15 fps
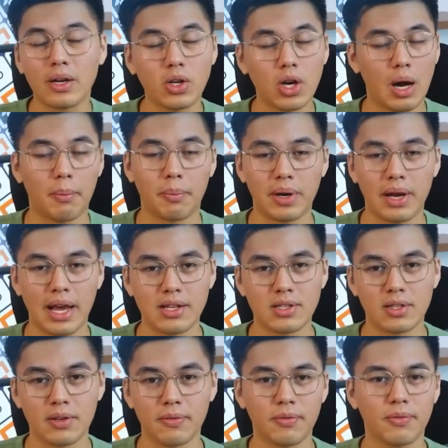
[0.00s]
and
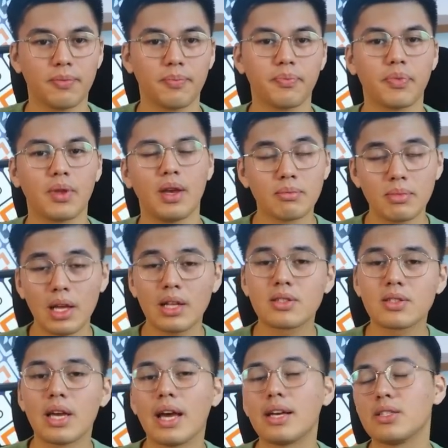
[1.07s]
comprehensive.
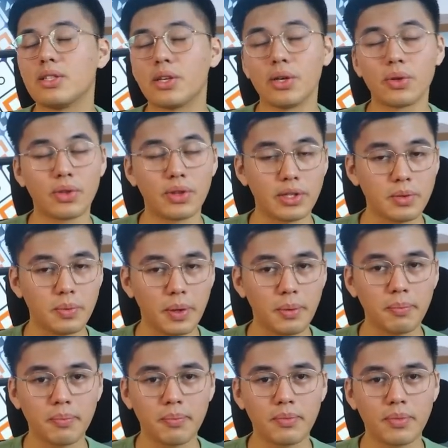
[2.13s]
Let's execute this
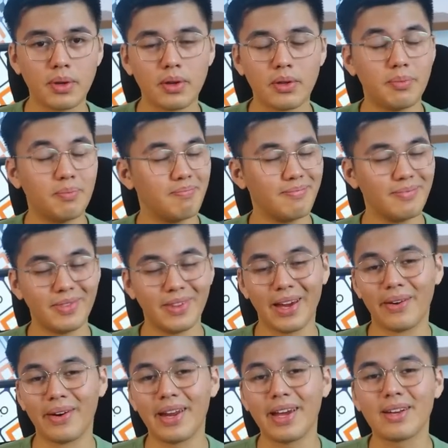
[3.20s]
one.
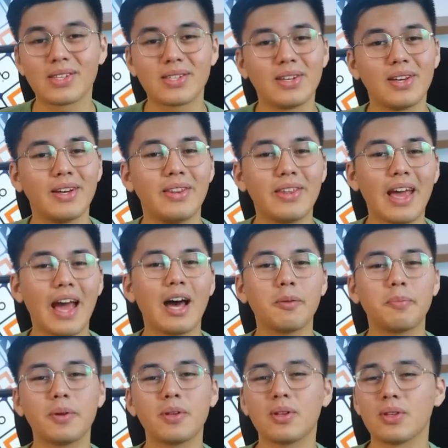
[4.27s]
There it is. The
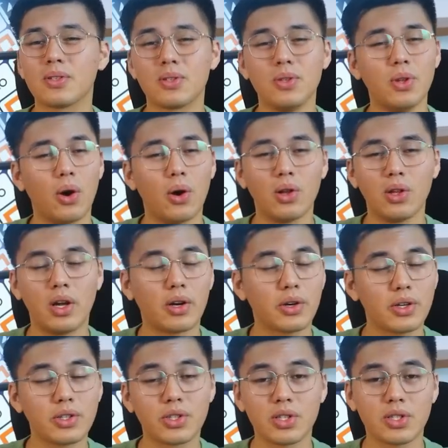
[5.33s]
output is no
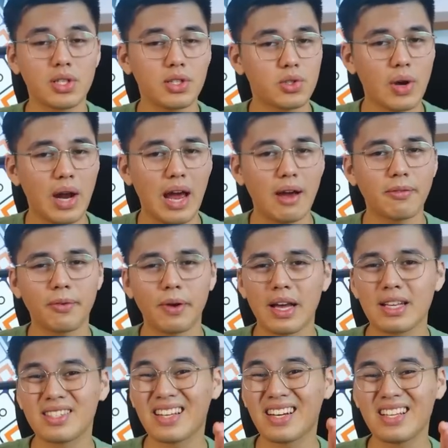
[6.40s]
longer just a draft,
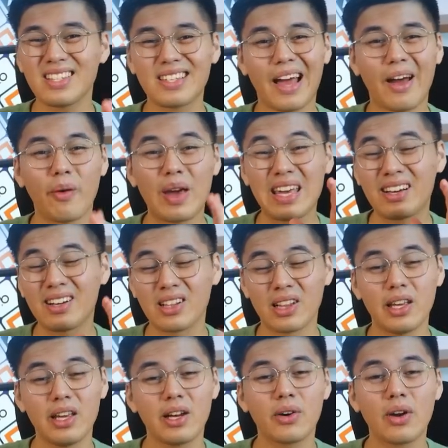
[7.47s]
as it is now a
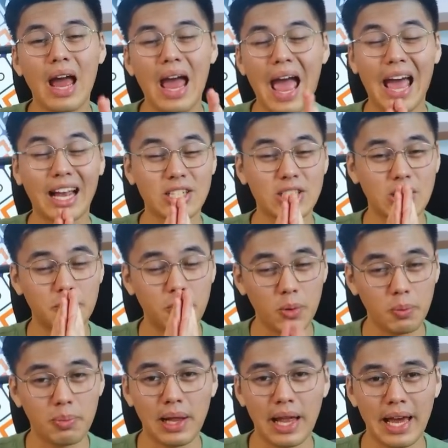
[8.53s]
clear,
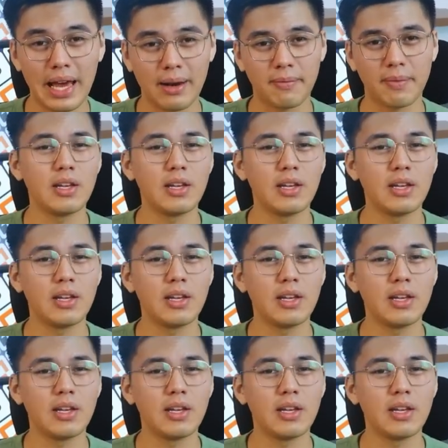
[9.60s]
actionable plan.